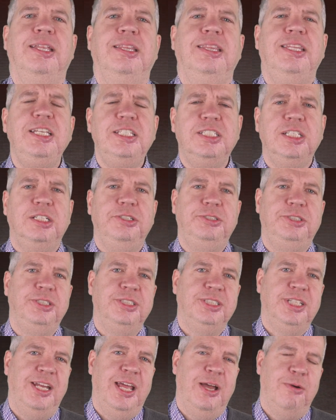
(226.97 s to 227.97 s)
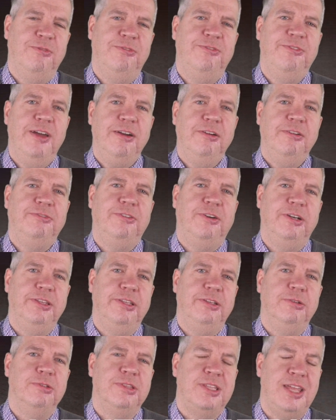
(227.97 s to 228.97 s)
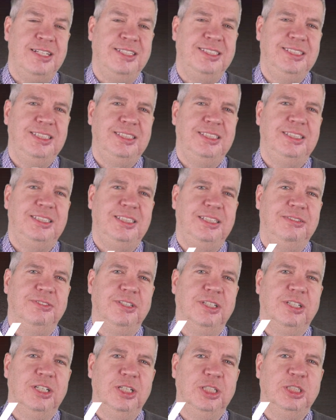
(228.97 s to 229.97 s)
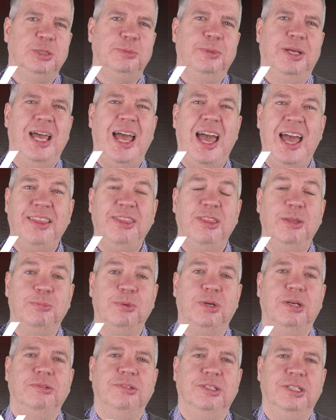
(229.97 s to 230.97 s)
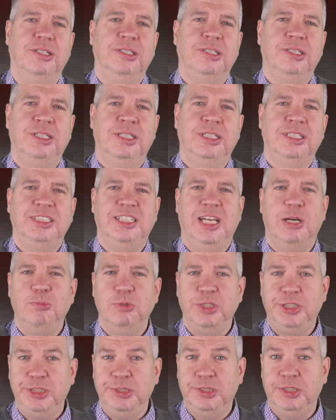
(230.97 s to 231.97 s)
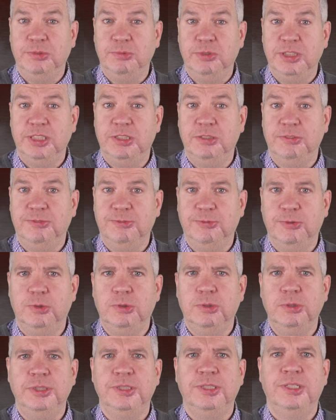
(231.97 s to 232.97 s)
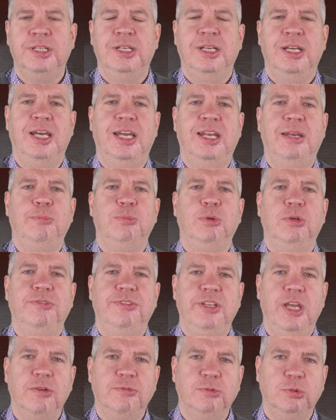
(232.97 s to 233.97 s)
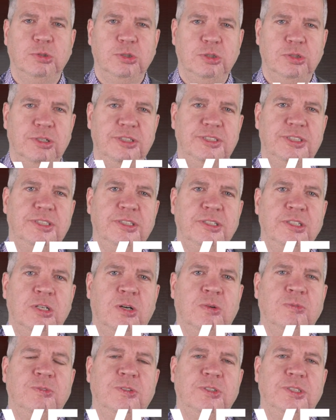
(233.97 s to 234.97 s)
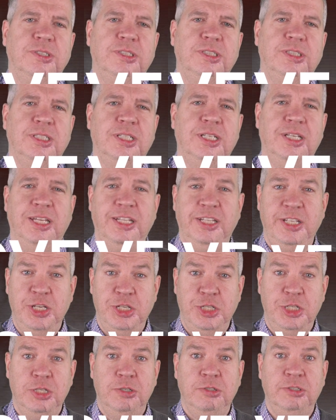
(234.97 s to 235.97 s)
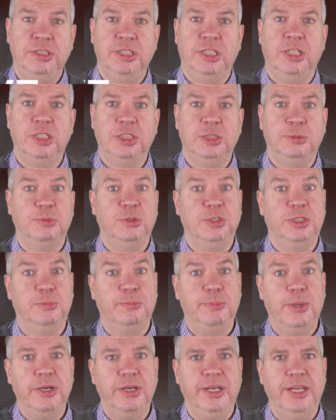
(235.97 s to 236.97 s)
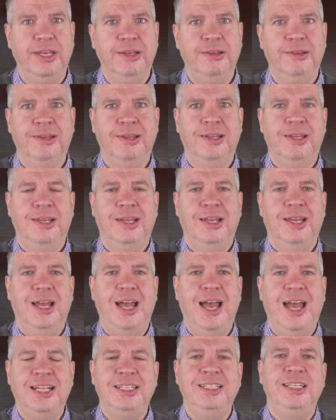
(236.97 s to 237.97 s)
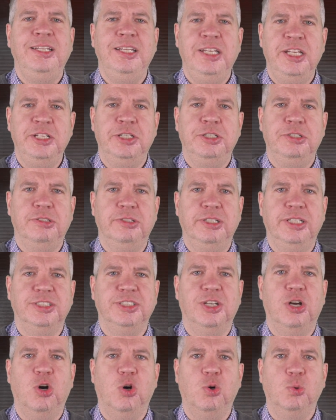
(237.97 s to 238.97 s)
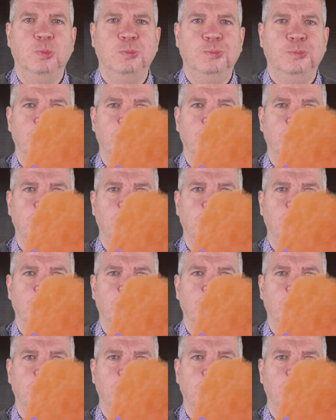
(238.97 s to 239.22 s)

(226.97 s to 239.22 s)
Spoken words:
These solutions can help verify the authenticity of the customer and the broker to help reduce the risk of fraud and improve the overall trust and confidence in the insurers the customers are buying and in the industry as a whole.